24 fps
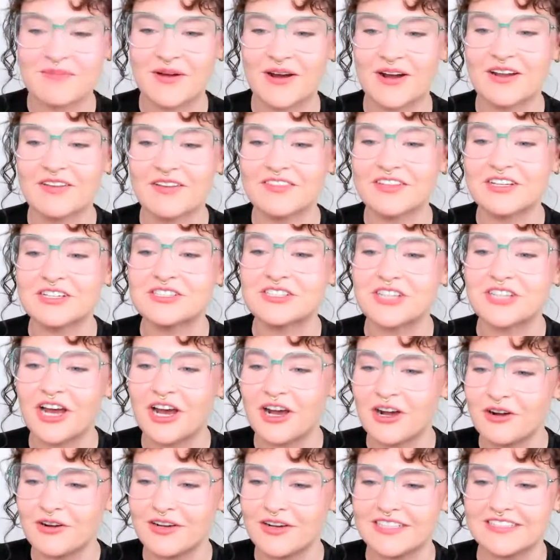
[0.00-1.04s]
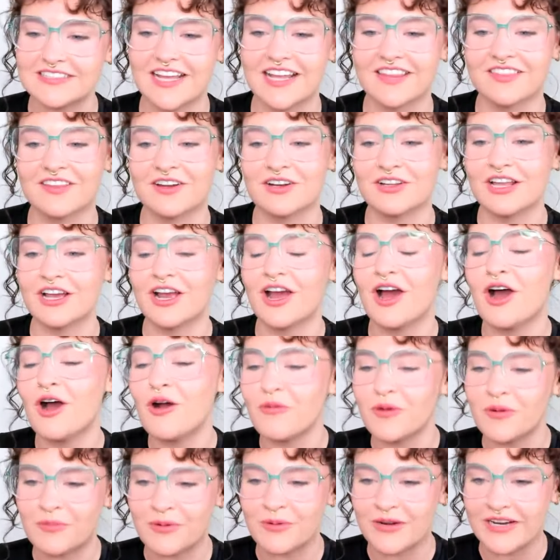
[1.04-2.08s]
part of the show is that they're like, oh,
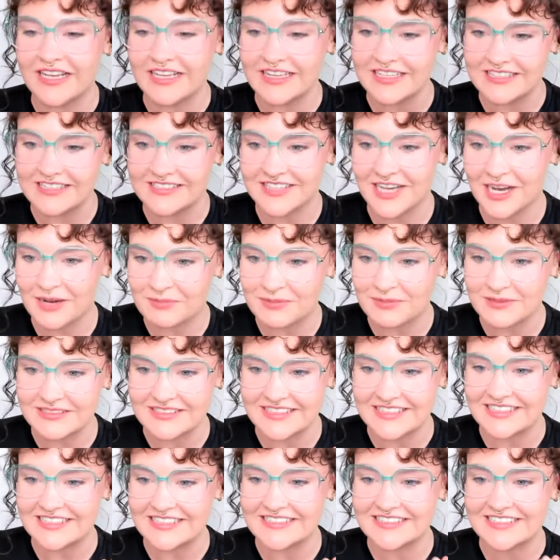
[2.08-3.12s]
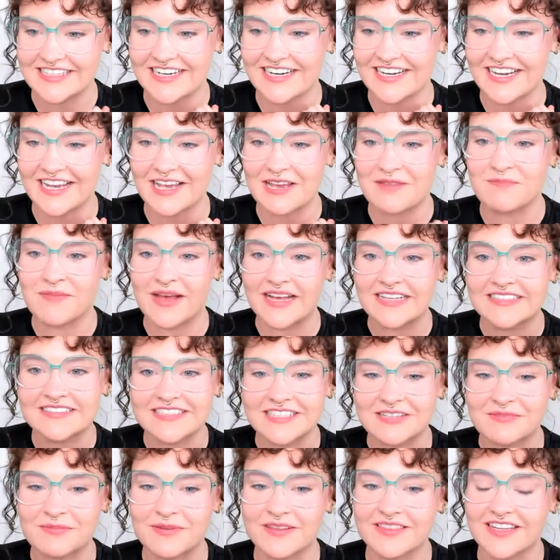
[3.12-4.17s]
we're bringing these couples in, it's gonna get
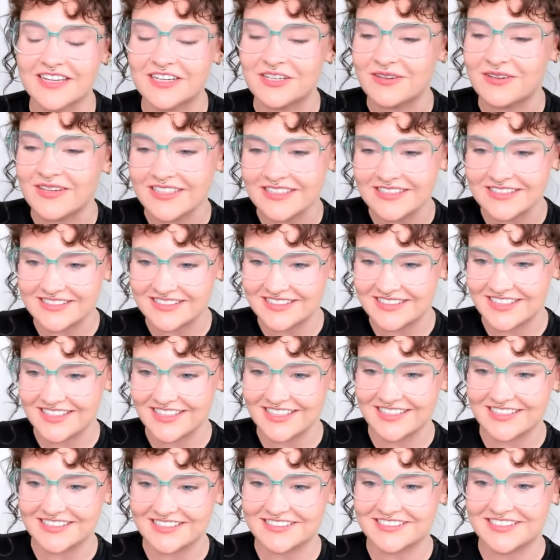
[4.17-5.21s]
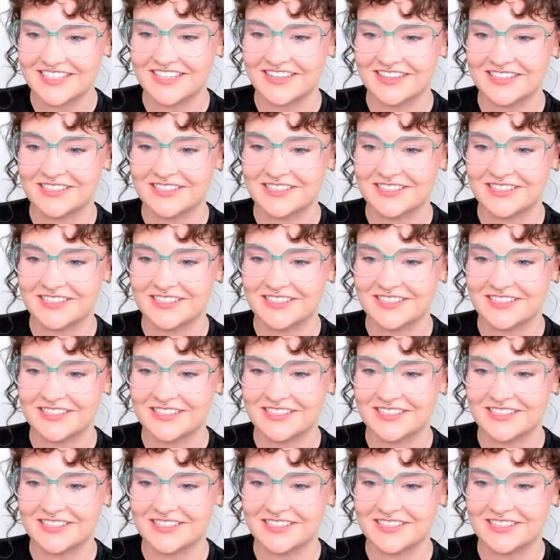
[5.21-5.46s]
messy, but then you get to see this